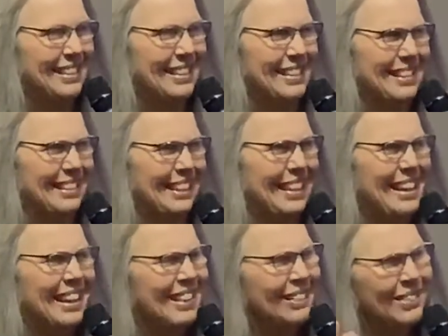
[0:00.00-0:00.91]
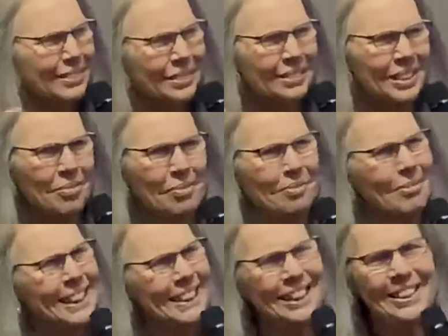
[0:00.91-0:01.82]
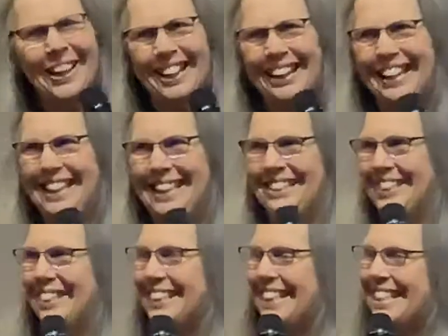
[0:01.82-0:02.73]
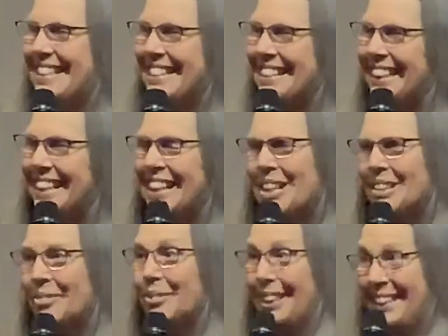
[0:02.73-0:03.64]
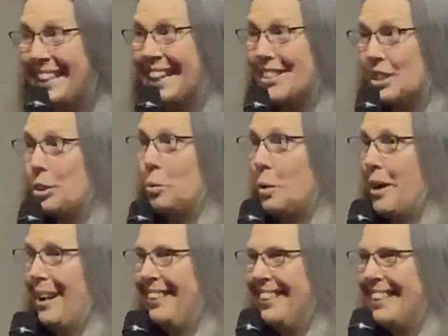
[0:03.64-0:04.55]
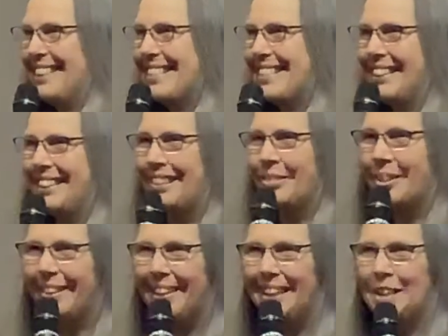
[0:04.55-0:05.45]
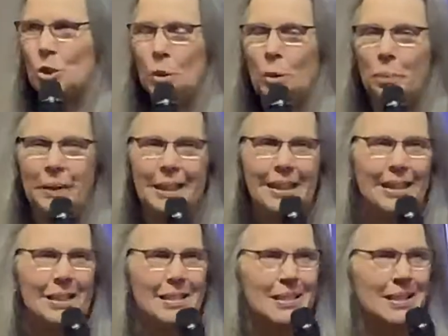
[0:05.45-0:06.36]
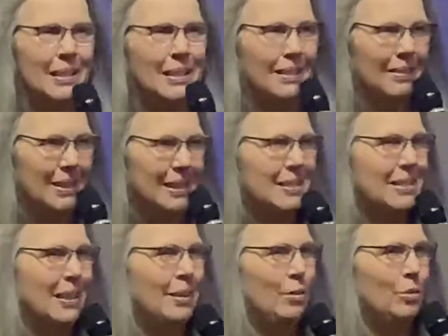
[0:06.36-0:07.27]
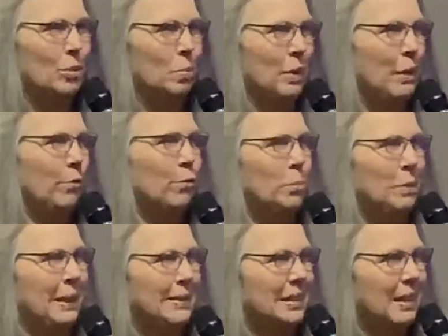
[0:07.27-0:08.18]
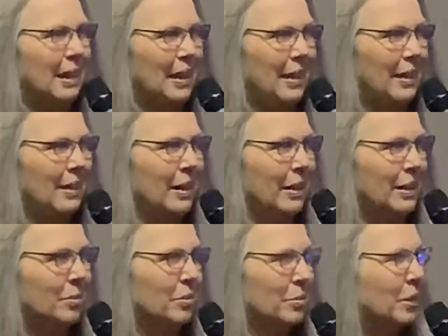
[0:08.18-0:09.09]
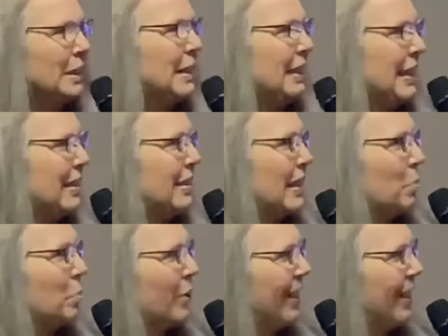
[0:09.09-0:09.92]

I said, no, I'm really not an angel. And he said, well, yes, you are. He said, you are an angel because God sent you to pray for me today, and I really needed that prayer.